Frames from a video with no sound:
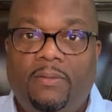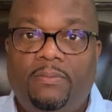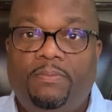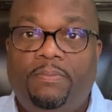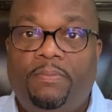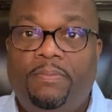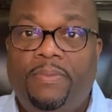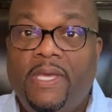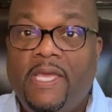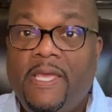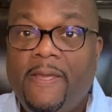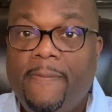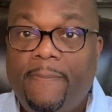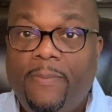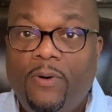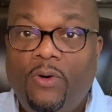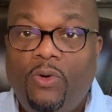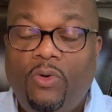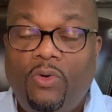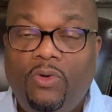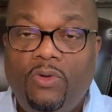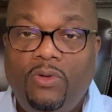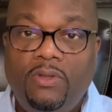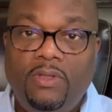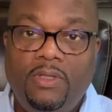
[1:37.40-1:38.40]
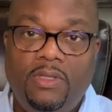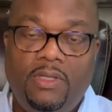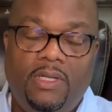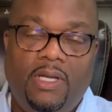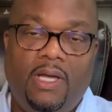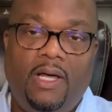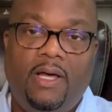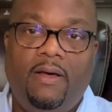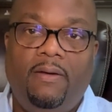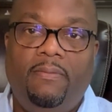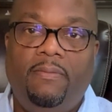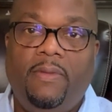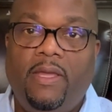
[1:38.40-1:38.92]
people,
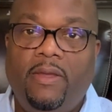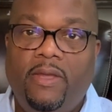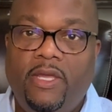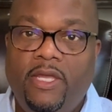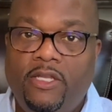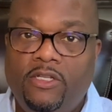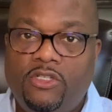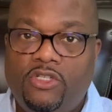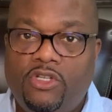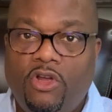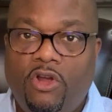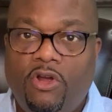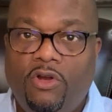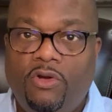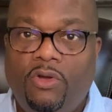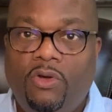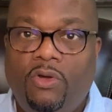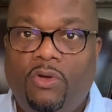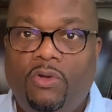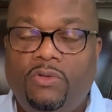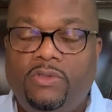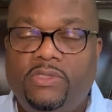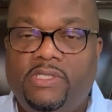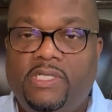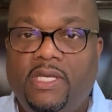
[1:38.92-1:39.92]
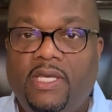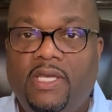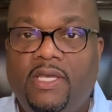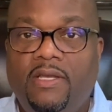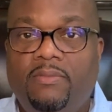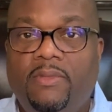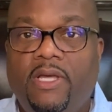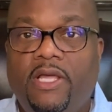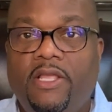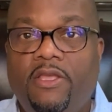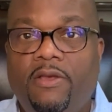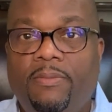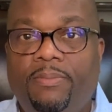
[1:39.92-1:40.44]
internal team
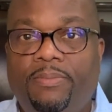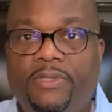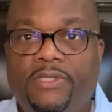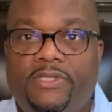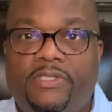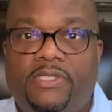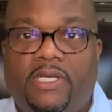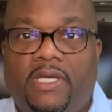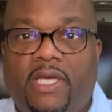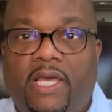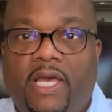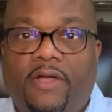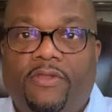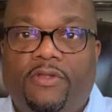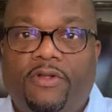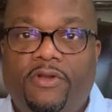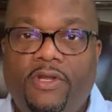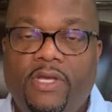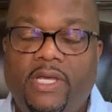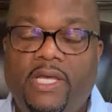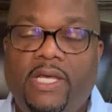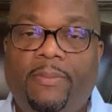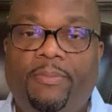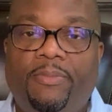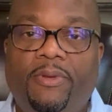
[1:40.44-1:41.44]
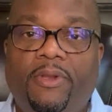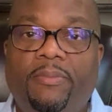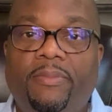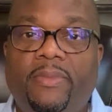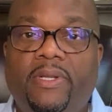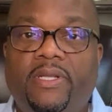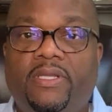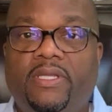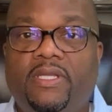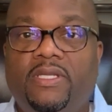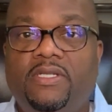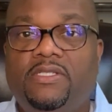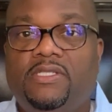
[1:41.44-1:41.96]
that you put together to
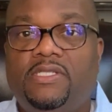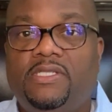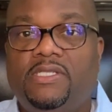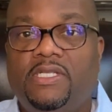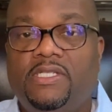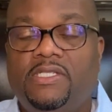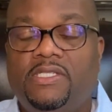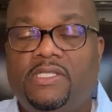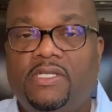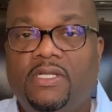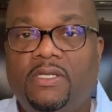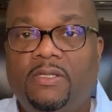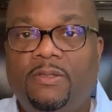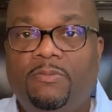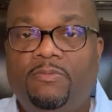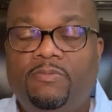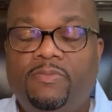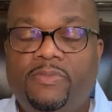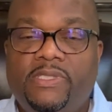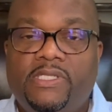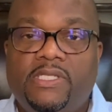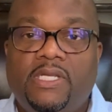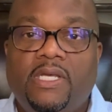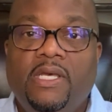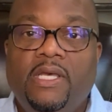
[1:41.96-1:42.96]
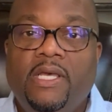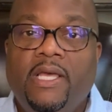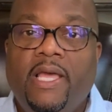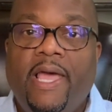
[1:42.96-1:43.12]
implement these systems.